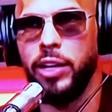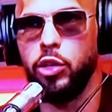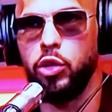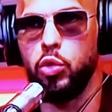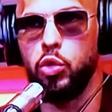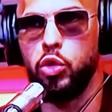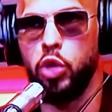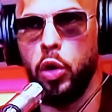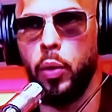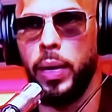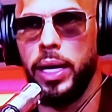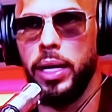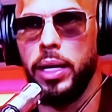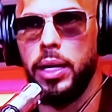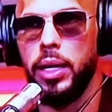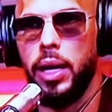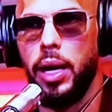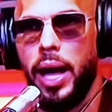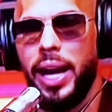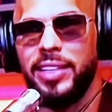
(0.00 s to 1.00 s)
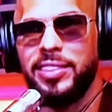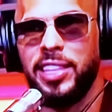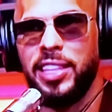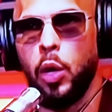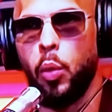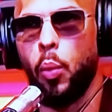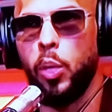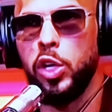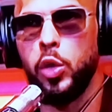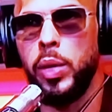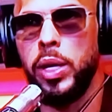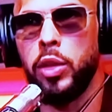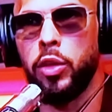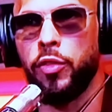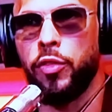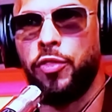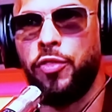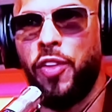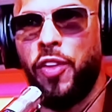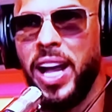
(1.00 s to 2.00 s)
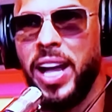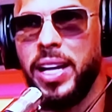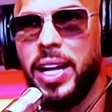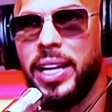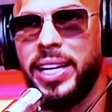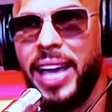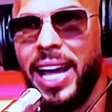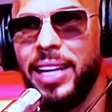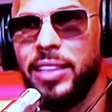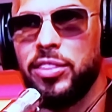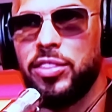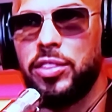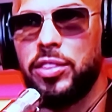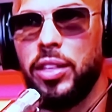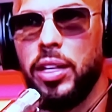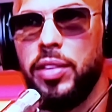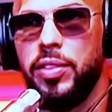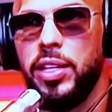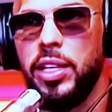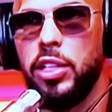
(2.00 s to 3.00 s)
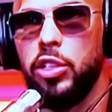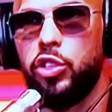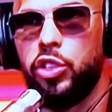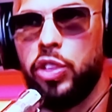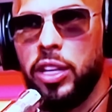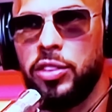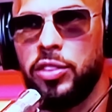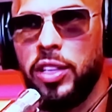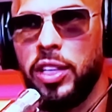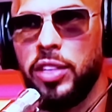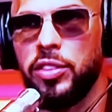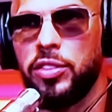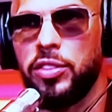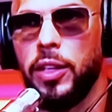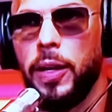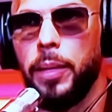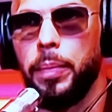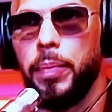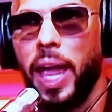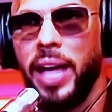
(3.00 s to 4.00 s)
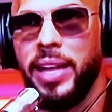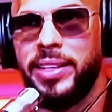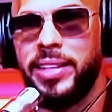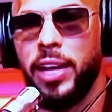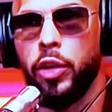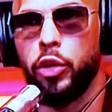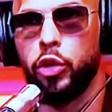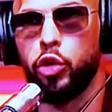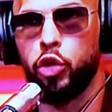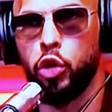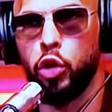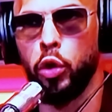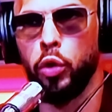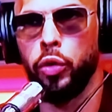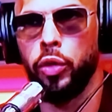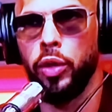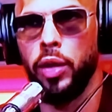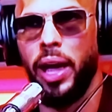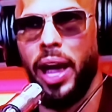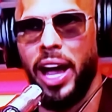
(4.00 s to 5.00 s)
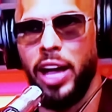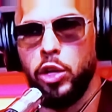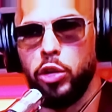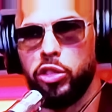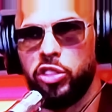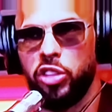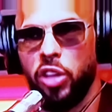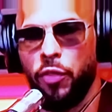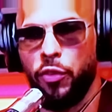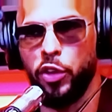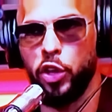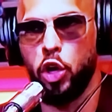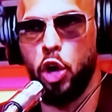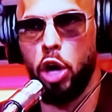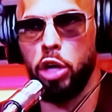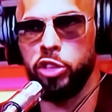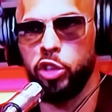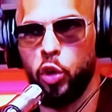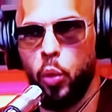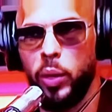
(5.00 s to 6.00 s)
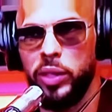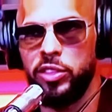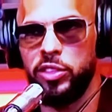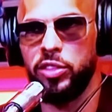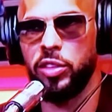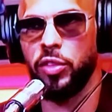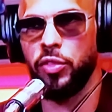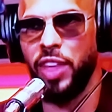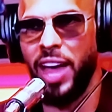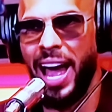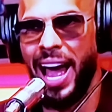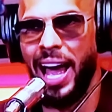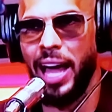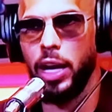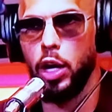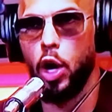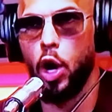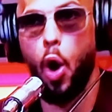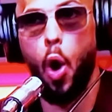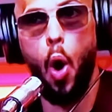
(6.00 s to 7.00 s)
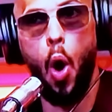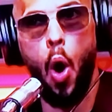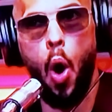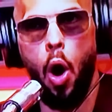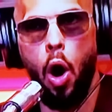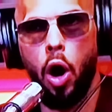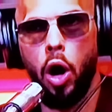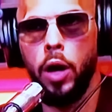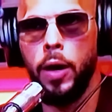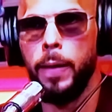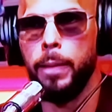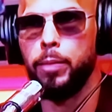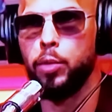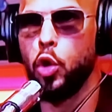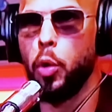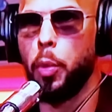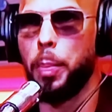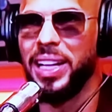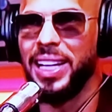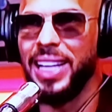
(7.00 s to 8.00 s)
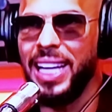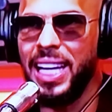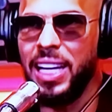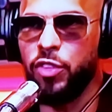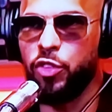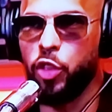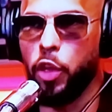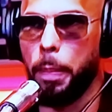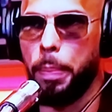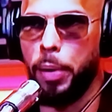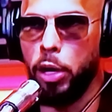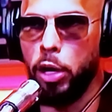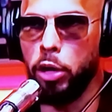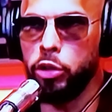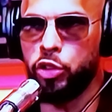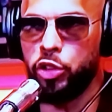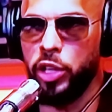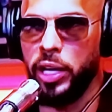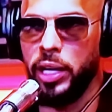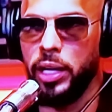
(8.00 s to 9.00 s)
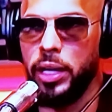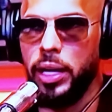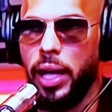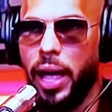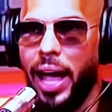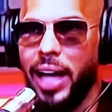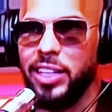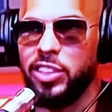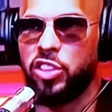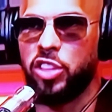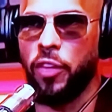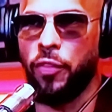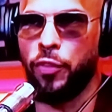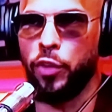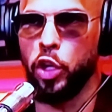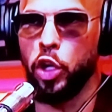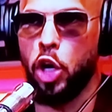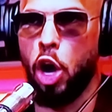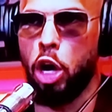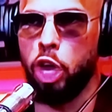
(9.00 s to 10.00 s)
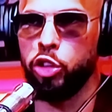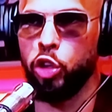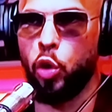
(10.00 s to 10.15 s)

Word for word: Why do you do it? And I say, well, you either fight against the injustice and tell the truth and you suffer the consequences of that, or you believe the bullshit and suffer the